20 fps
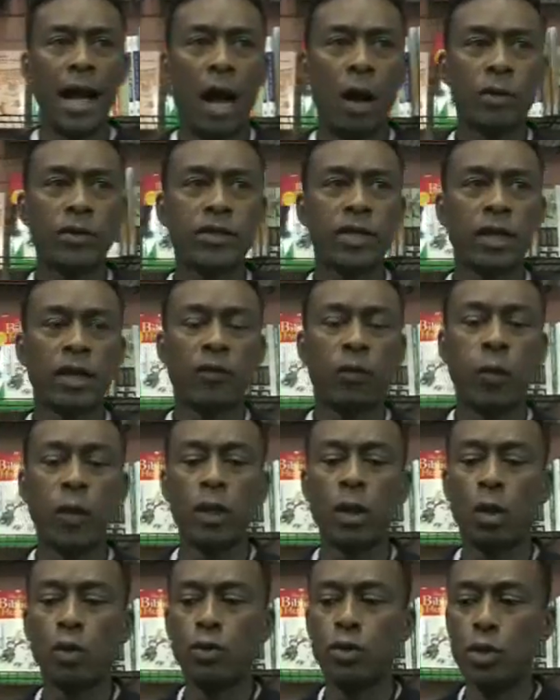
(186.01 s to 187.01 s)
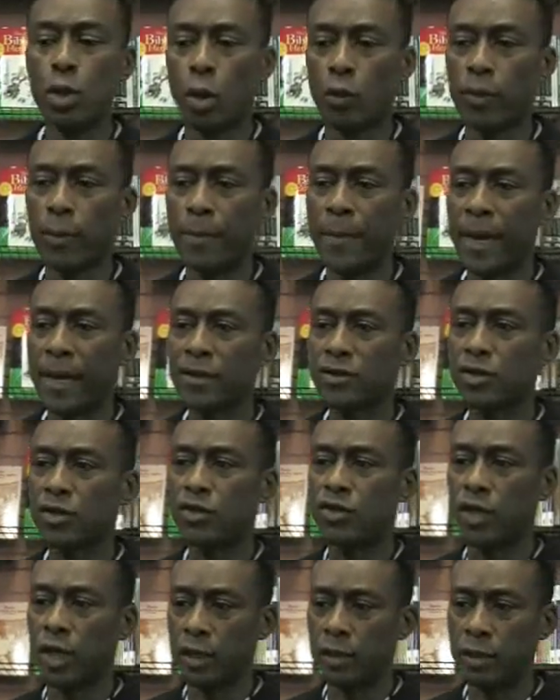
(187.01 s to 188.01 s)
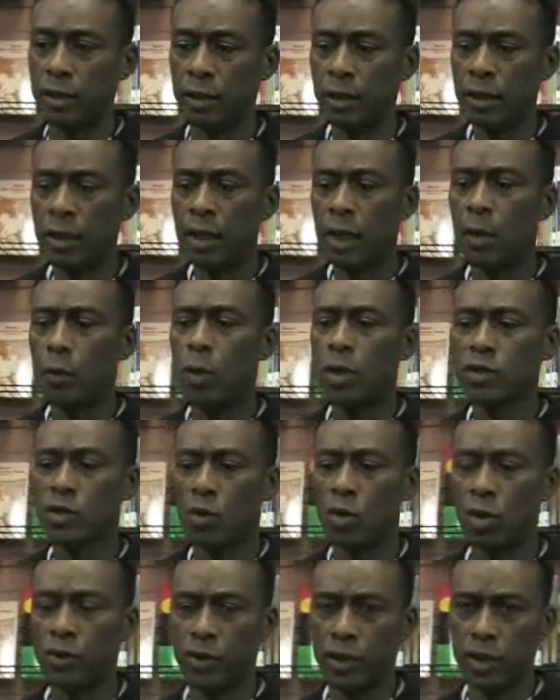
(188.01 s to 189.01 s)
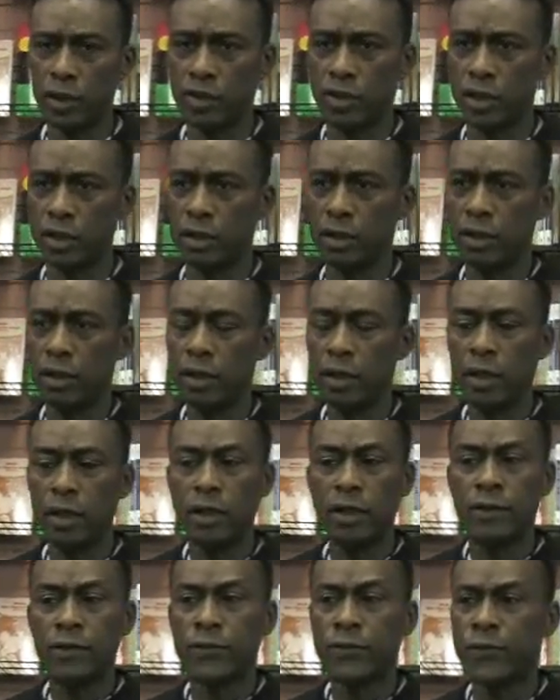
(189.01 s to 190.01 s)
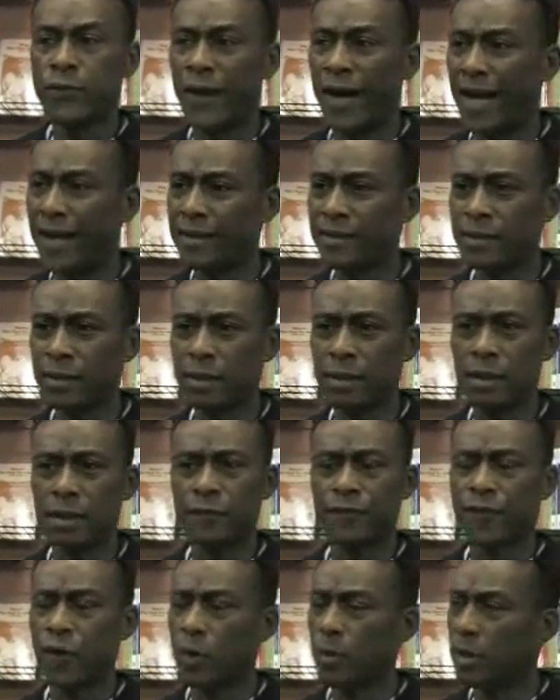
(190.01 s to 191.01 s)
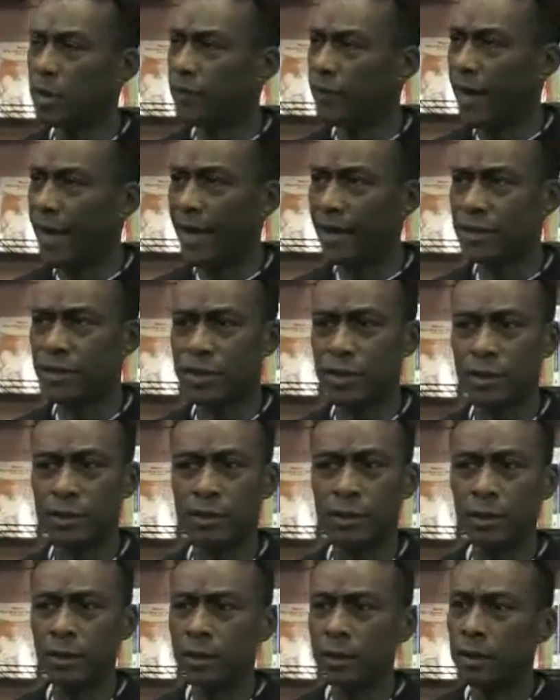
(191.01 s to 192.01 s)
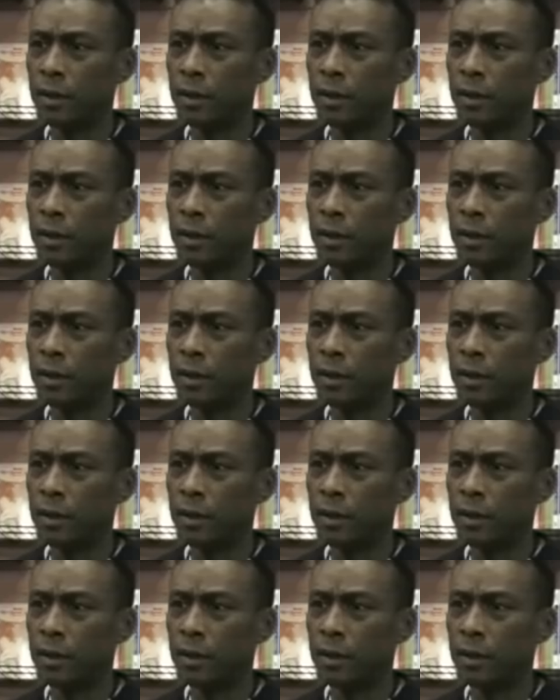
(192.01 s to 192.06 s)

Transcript: I was saying if we don't know the man's agenda and what's on the agenda, FISA, affirmative action,